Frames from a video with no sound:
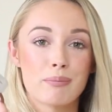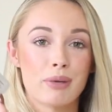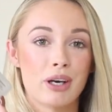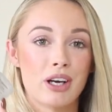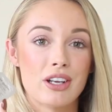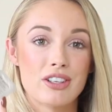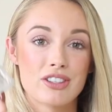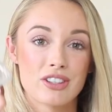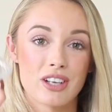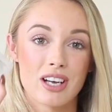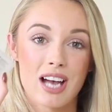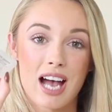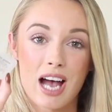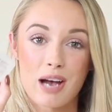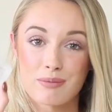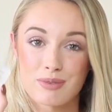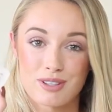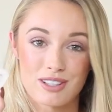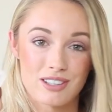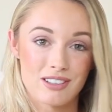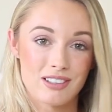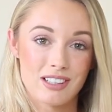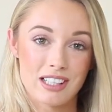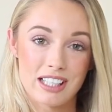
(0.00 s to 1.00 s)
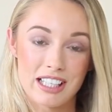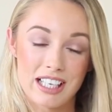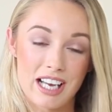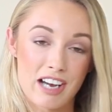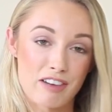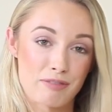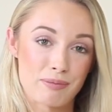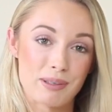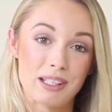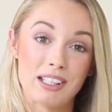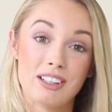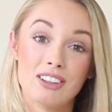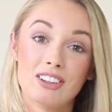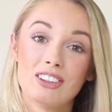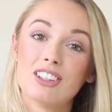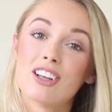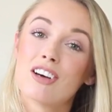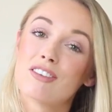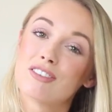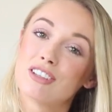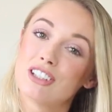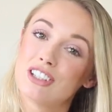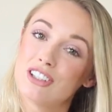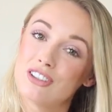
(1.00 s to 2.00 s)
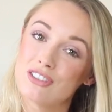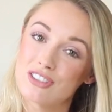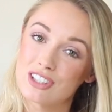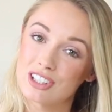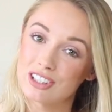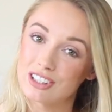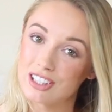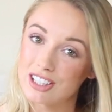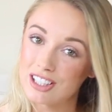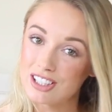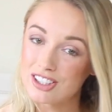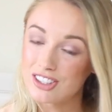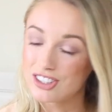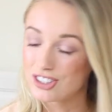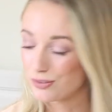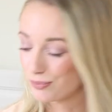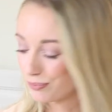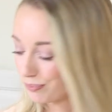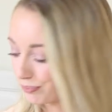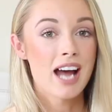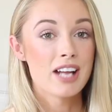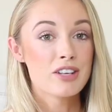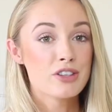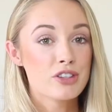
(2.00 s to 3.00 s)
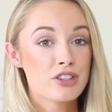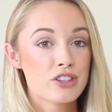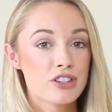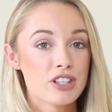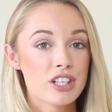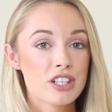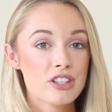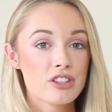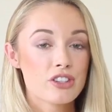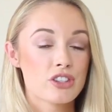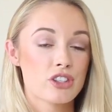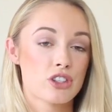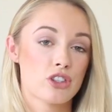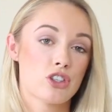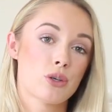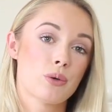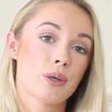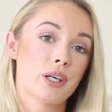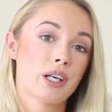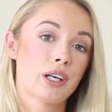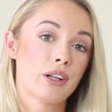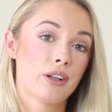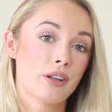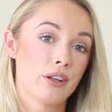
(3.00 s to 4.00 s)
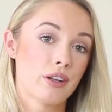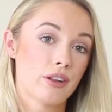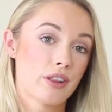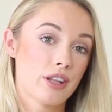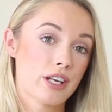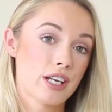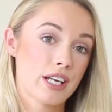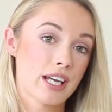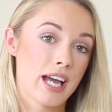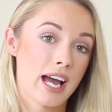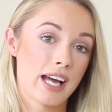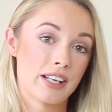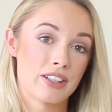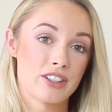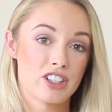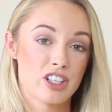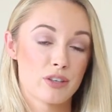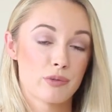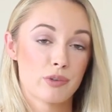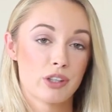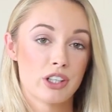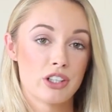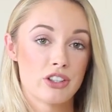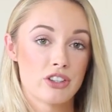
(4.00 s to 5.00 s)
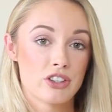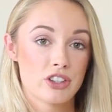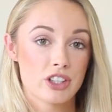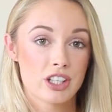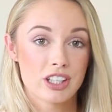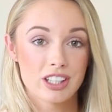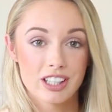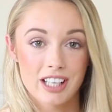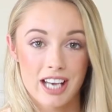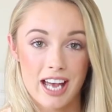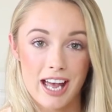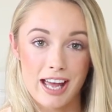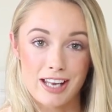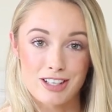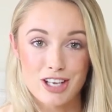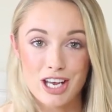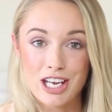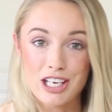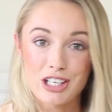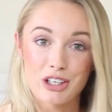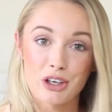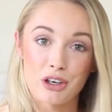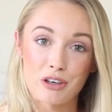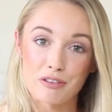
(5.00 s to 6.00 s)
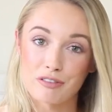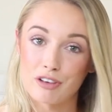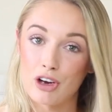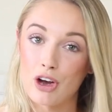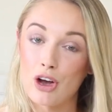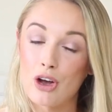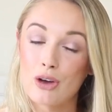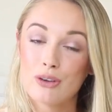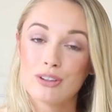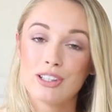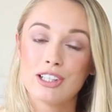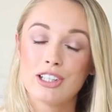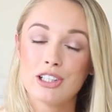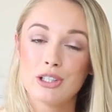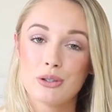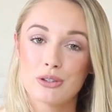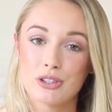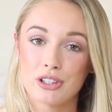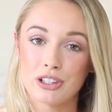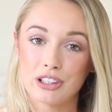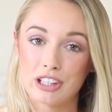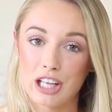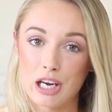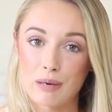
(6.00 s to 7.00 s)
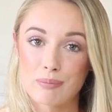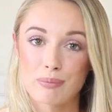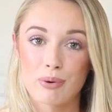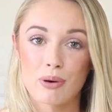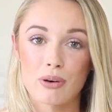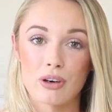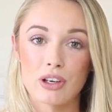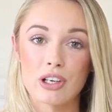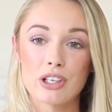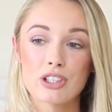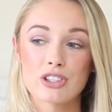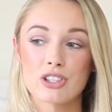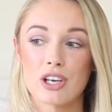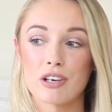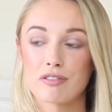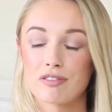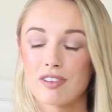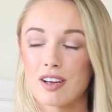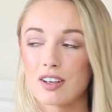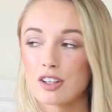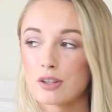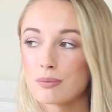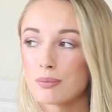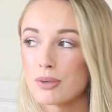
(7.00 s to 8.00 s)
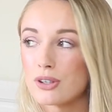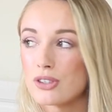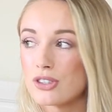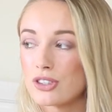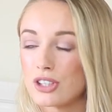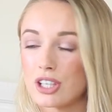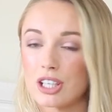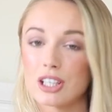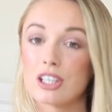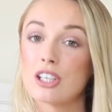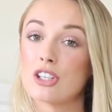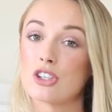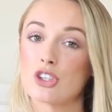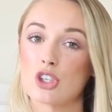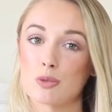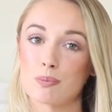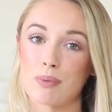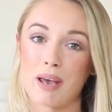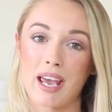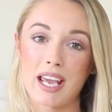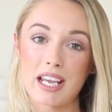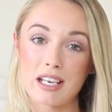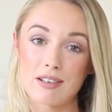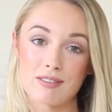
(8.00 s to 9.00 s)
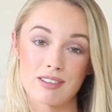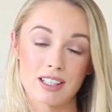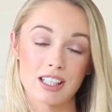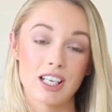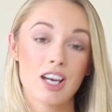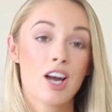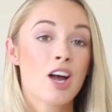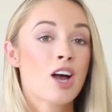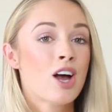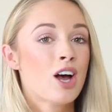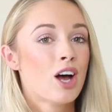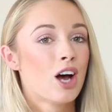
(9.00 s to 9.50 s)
but absolutely have been loving using these. And since doing the Anne Semonin skincare takeover, only using their products, I found that my skin is just behaving